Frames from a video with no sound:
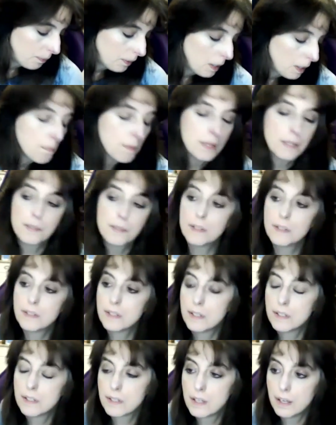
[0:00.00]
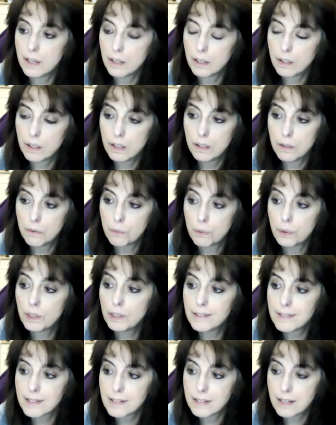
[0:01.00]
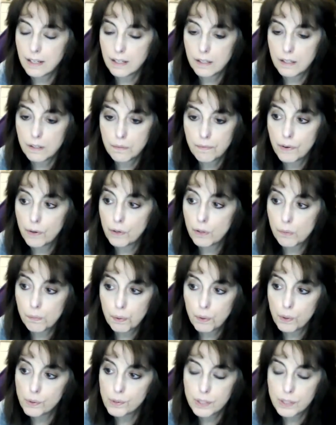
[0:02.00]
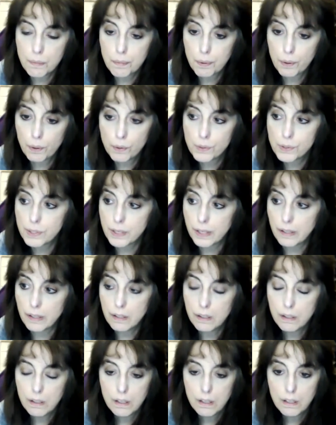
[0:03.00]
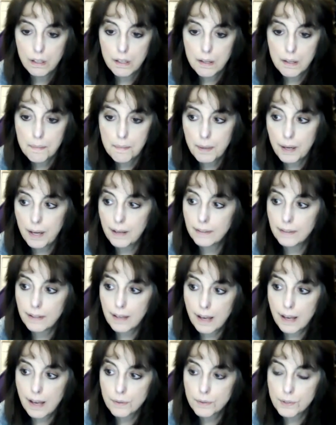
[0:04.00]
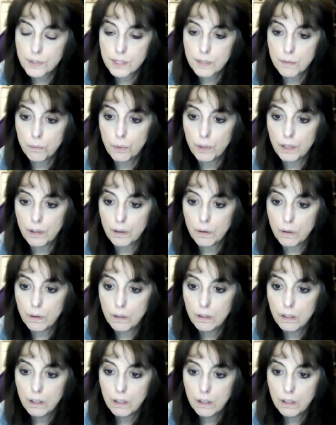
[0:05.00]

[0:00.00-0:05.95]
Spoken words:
businesses like real estate, very person to person, buying a house somewhere,